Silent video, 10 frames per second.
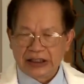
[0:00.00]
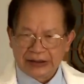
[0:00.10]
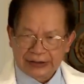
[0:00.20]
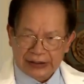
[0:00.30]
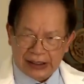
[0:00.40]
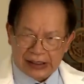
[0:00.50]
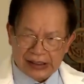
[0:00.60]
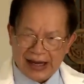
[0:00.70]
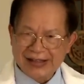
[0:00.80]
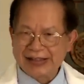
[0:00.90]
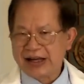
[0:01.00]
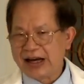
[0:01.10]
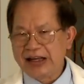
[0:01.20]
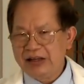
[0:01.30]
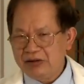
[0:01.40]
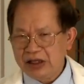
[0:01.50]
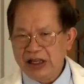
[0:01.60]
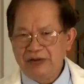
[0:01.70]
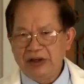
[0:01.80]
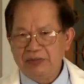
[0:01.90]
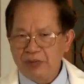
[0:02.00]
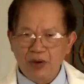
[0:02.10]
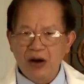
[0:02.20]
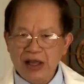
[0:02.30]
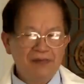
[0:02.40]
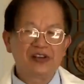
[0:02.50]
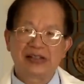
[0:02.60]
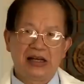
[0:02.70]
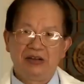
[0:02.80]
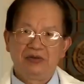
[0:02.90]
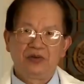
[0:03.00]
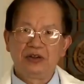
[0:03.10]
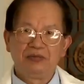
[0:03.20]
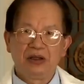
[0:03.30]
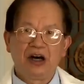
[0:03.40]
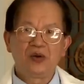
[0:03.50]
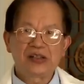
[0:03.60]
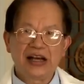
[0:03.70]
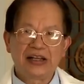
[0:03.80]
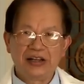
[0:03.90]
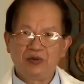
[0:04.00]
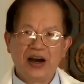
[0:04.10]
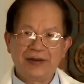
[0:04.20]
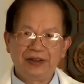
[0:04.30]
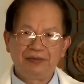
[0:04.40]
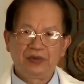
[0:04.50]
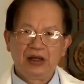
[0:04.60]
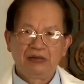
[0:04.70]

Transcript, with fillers: that the science guy even more emphasize from outside environment.